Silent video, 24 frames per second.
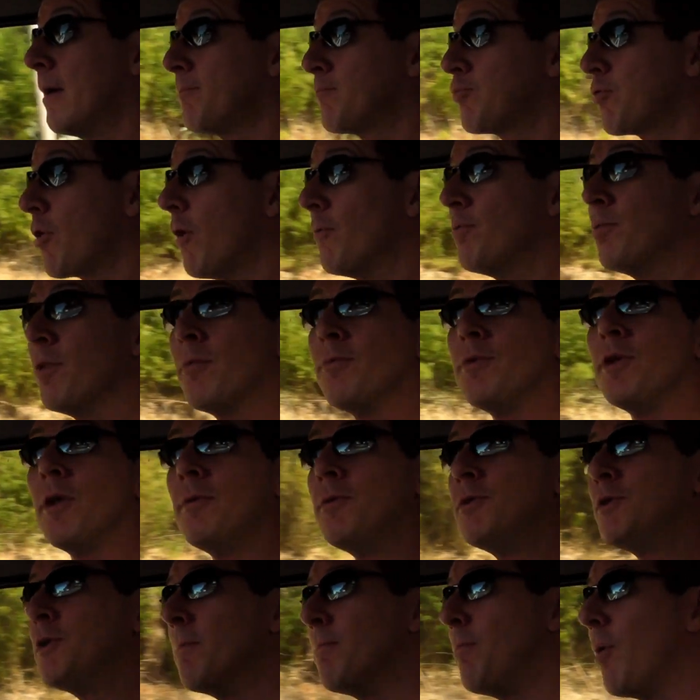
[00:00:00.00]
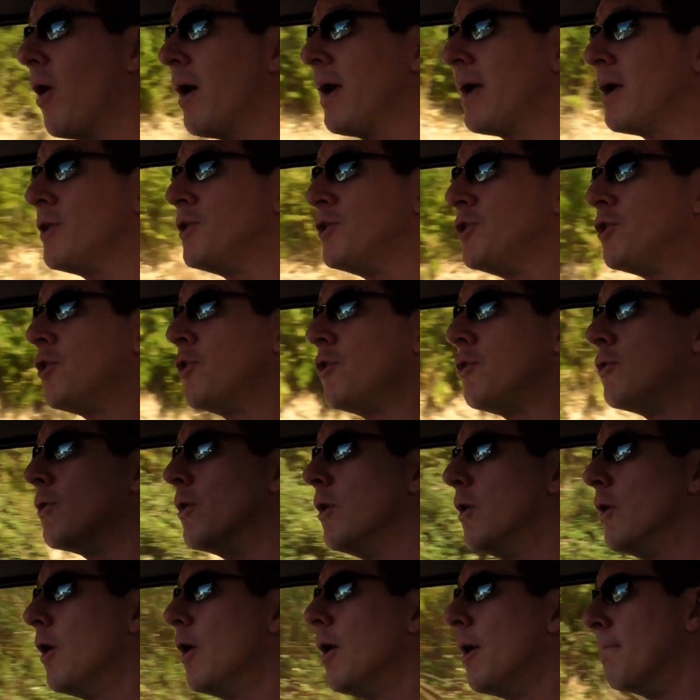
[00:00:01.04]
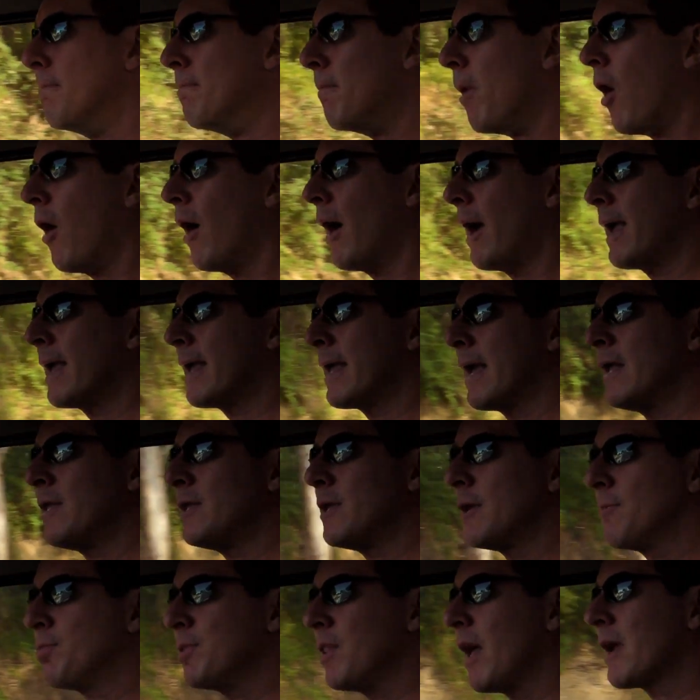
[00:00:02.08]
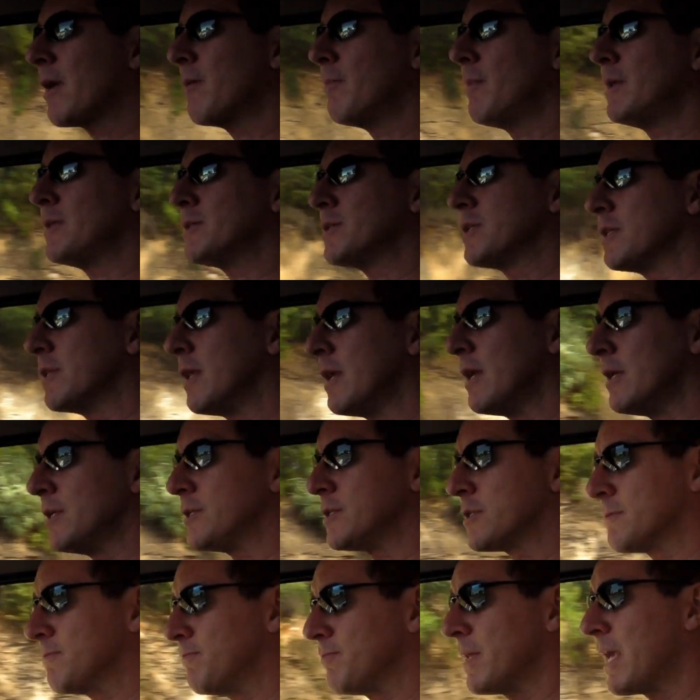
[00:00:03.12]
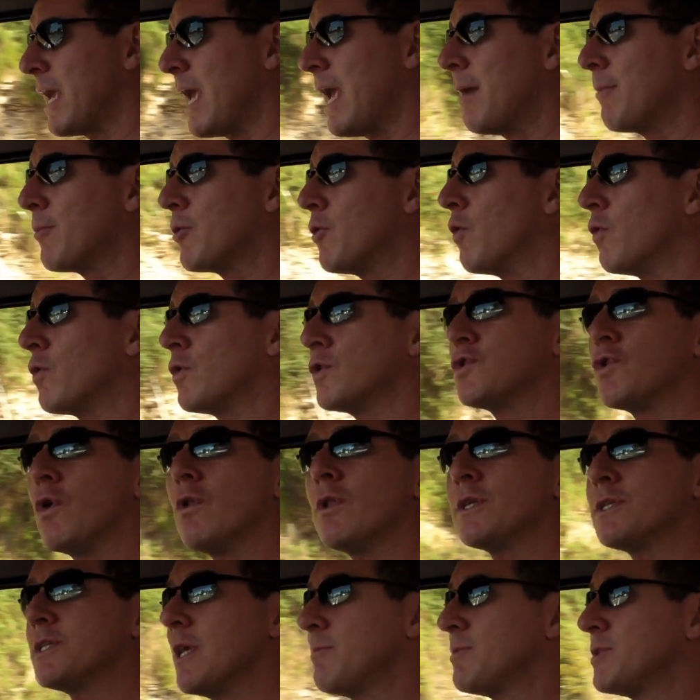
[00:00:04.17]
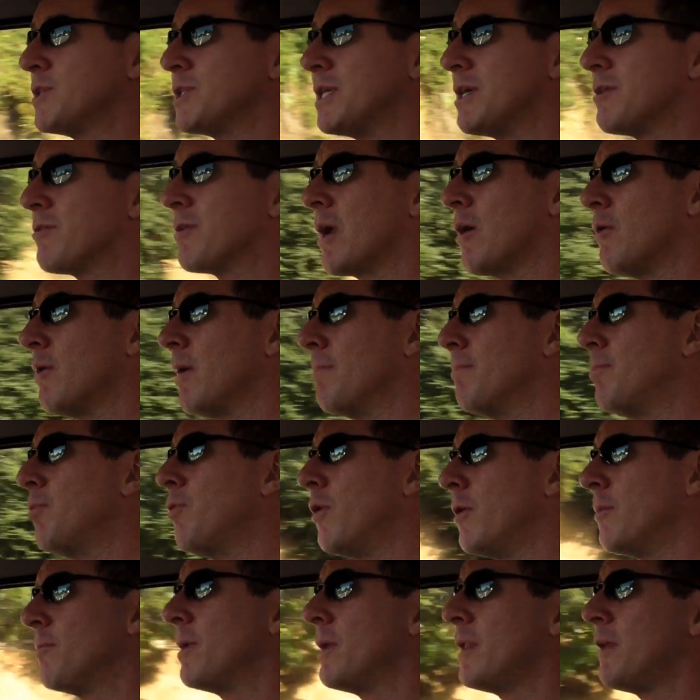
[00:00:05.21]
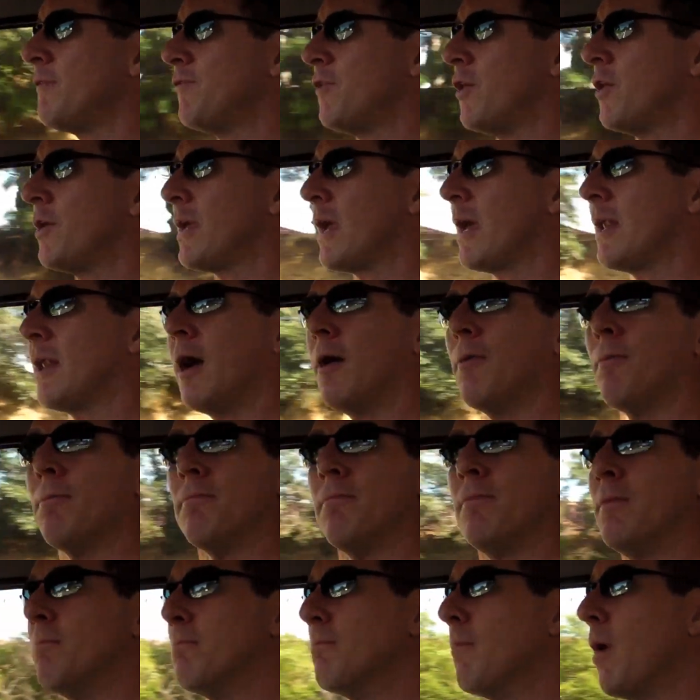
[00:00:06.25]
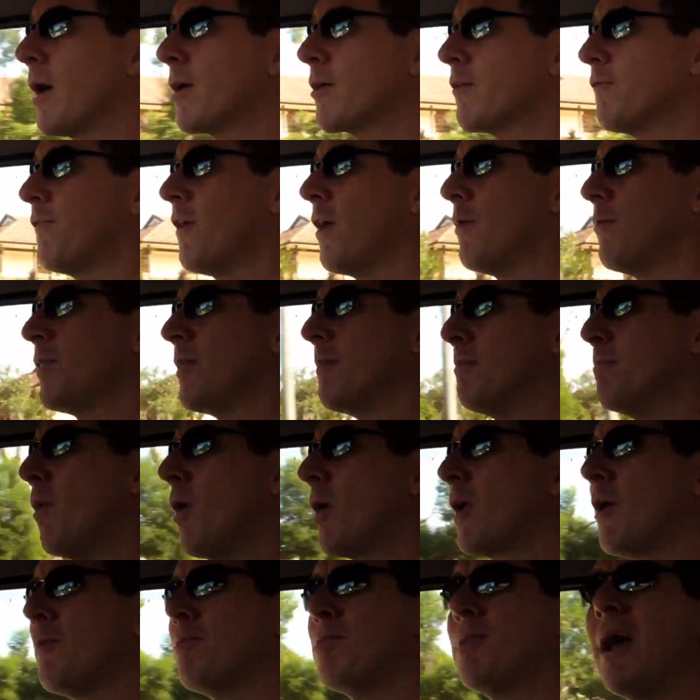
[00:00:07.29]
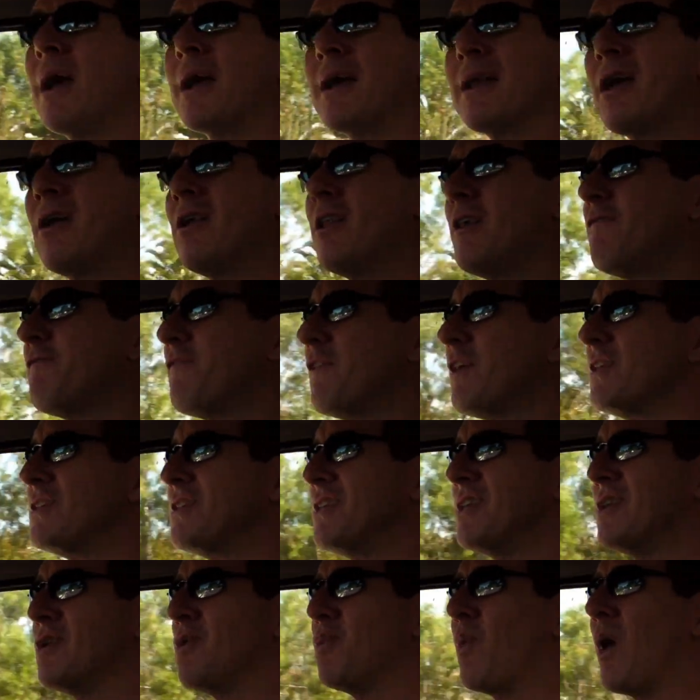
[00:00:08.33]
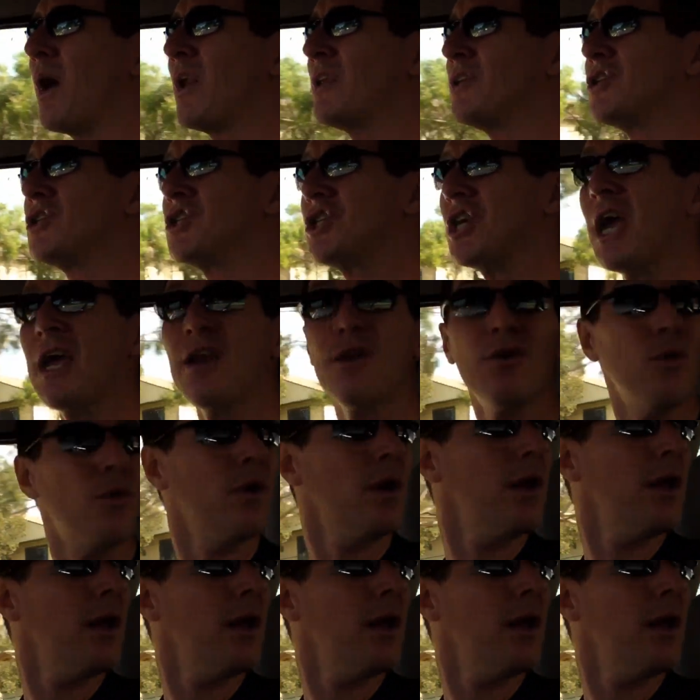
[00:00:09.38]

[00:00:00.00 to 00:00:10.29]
problem. You buy a new mic and you plug them into these camcorders, all except stereo input, but if you get a microphone with a mono plug, it only feeds it into one channel,